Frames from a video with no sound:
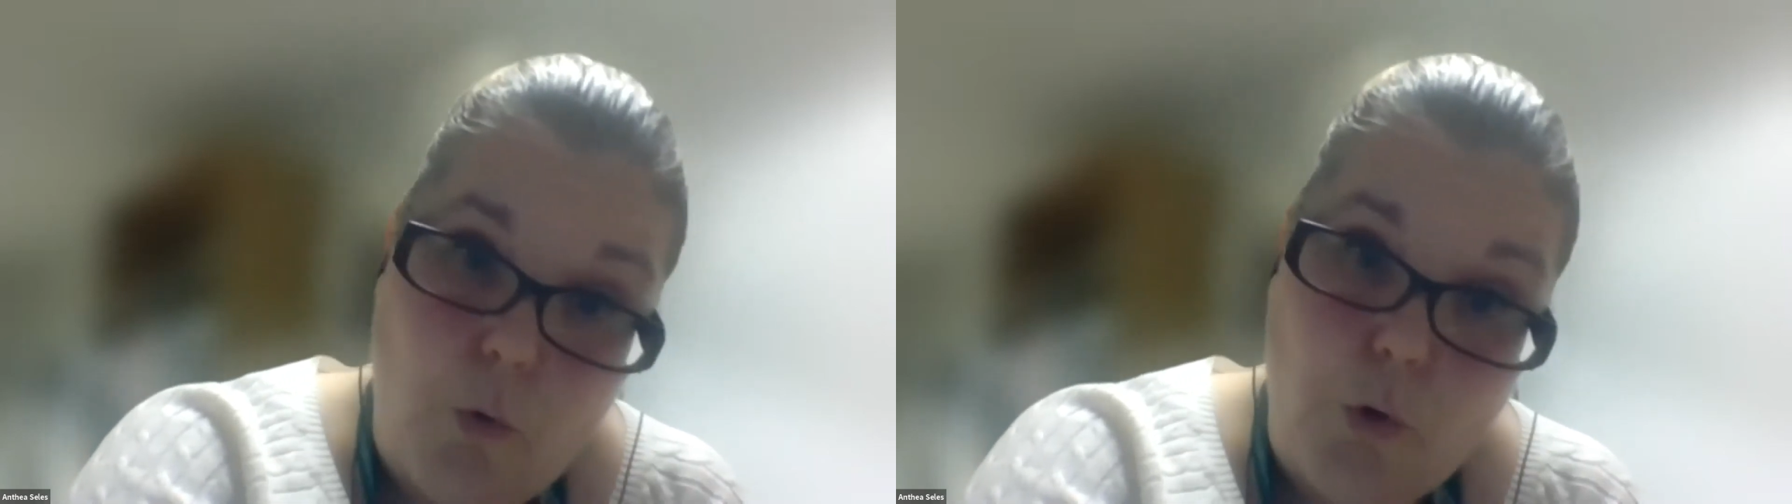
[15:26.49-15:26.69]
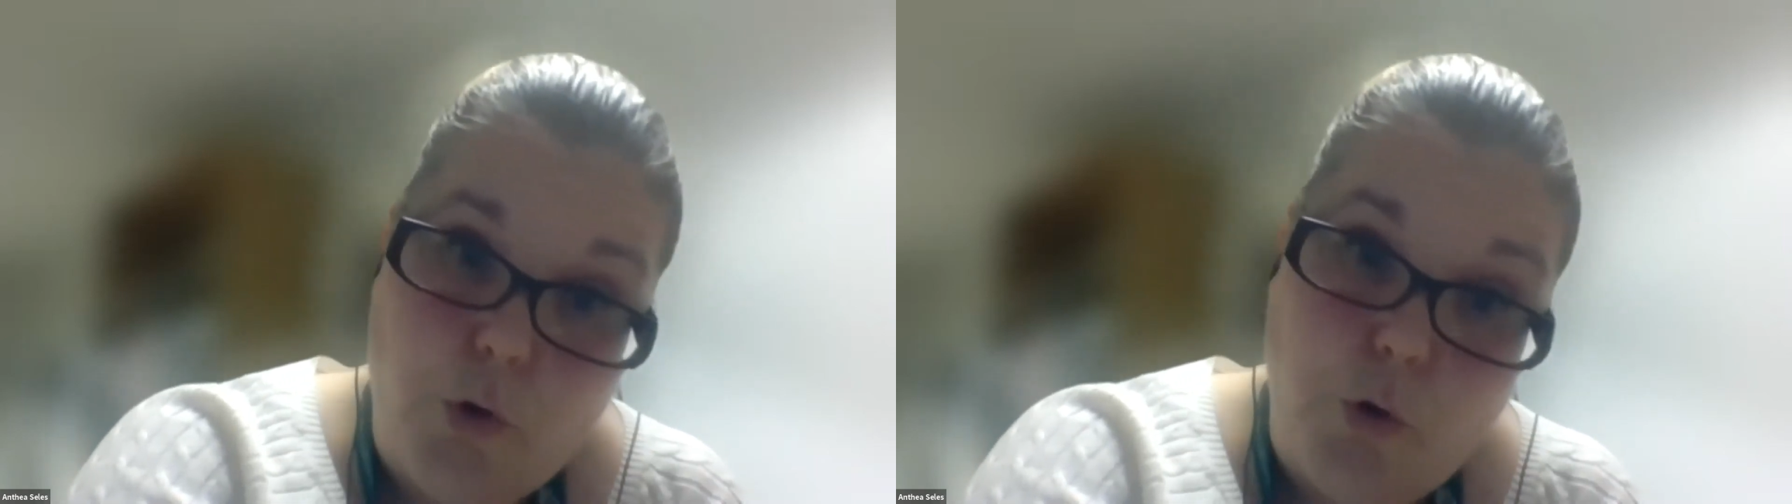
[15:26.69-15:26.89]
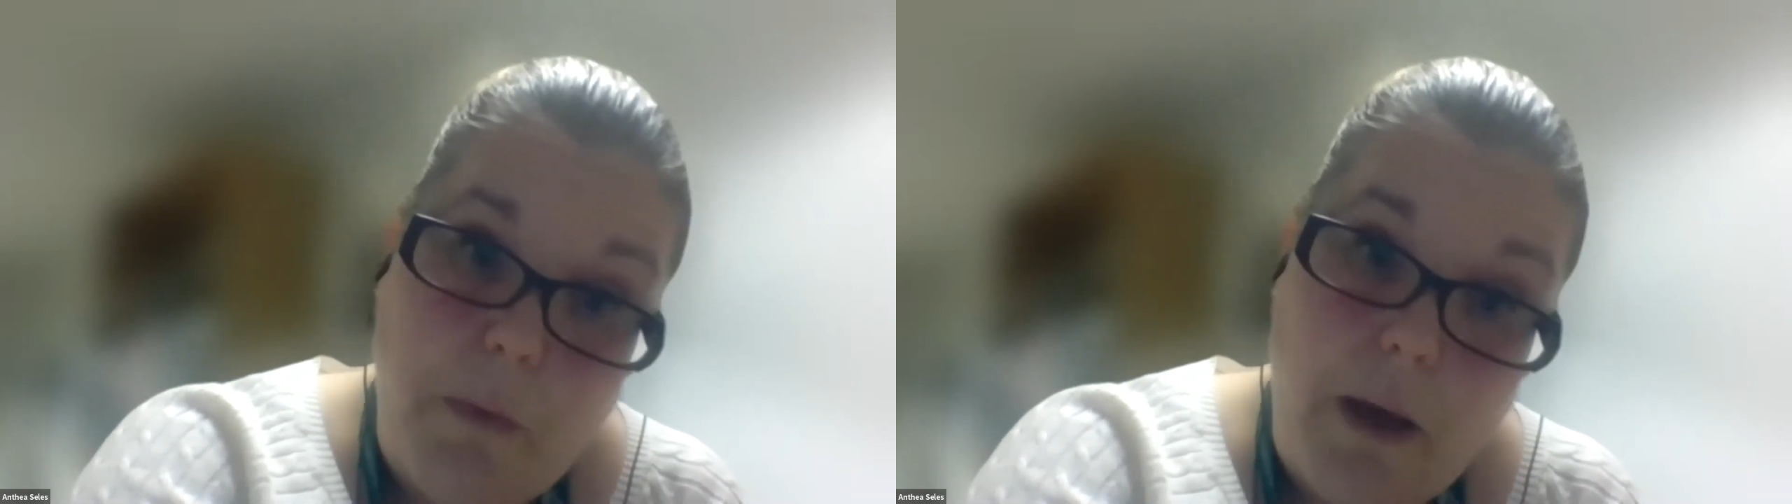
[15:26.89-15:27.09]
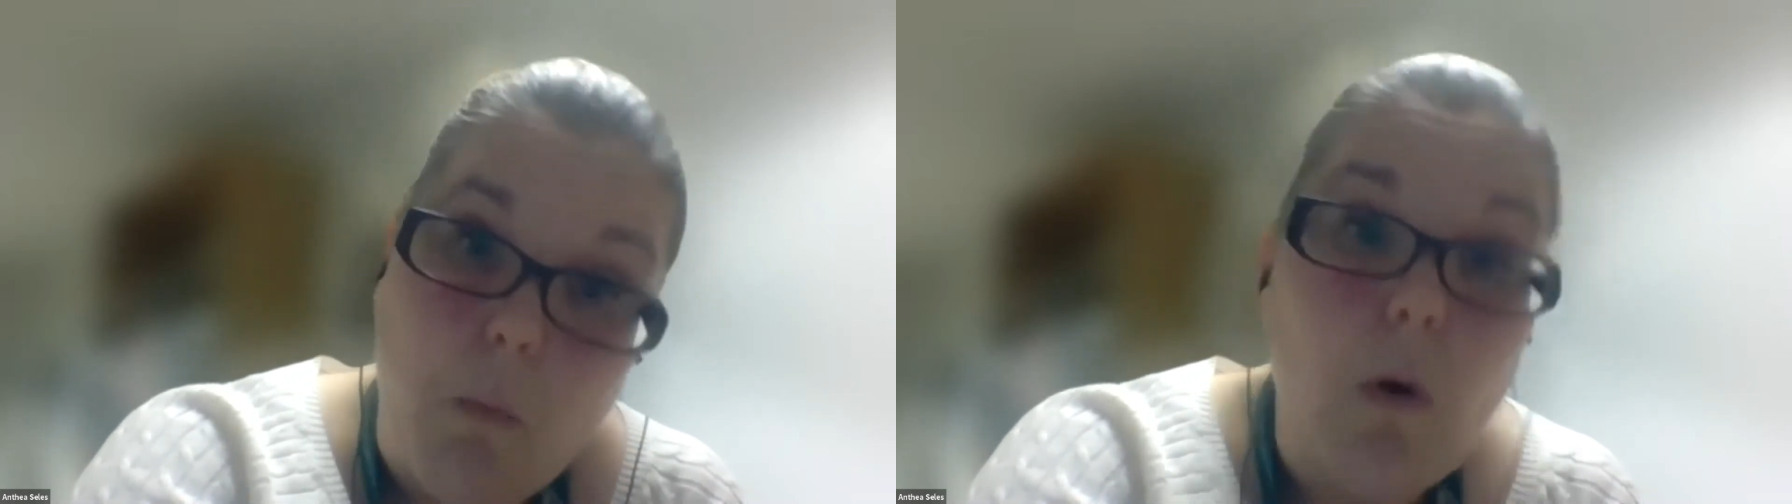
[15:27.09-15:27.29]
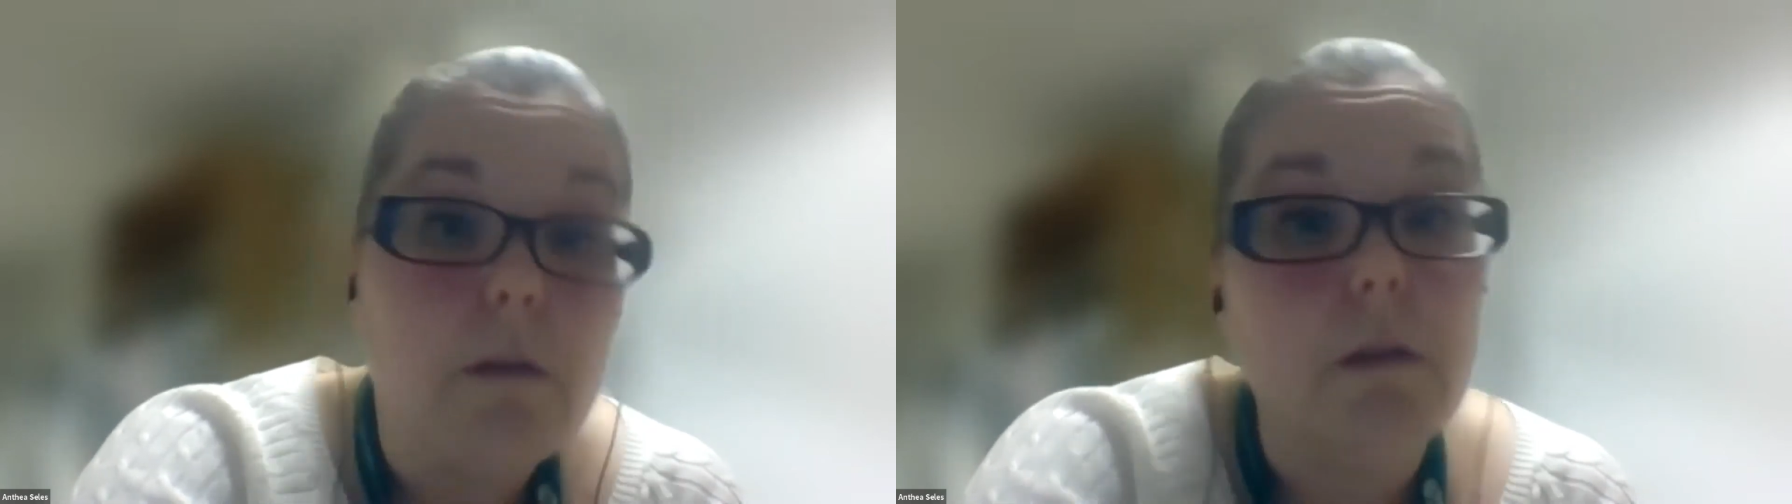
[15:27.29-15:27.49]
or you may
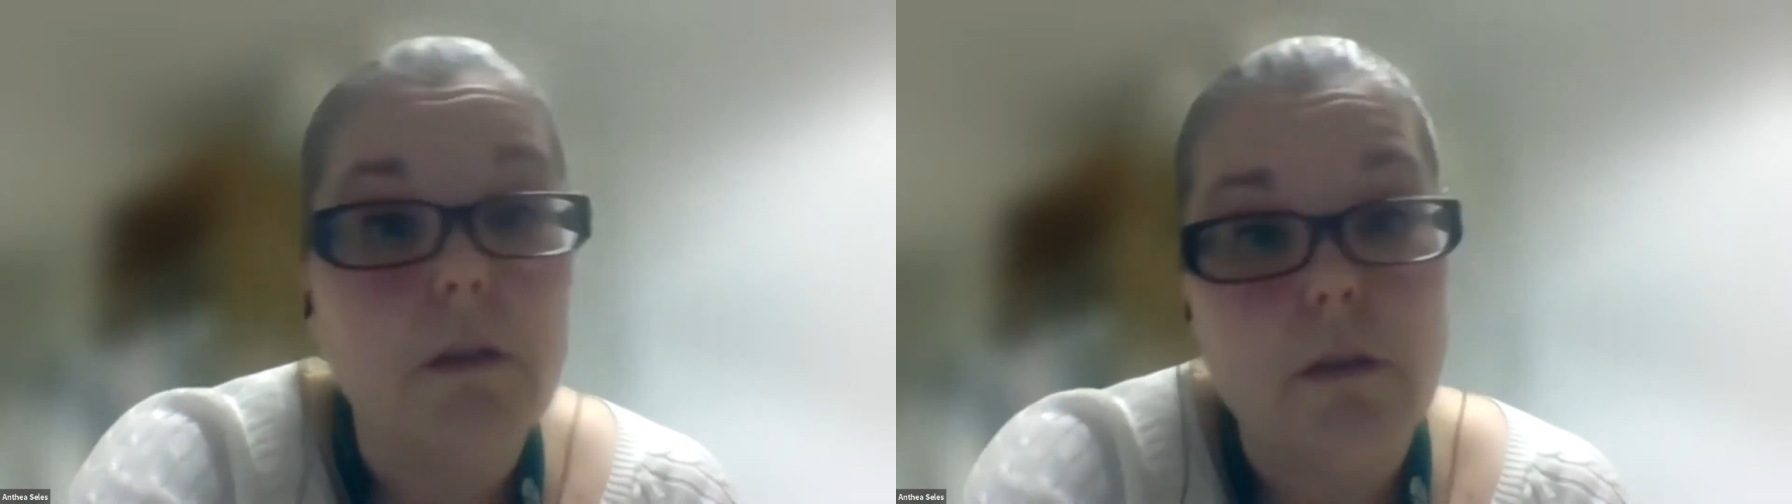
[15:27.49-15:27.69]
want to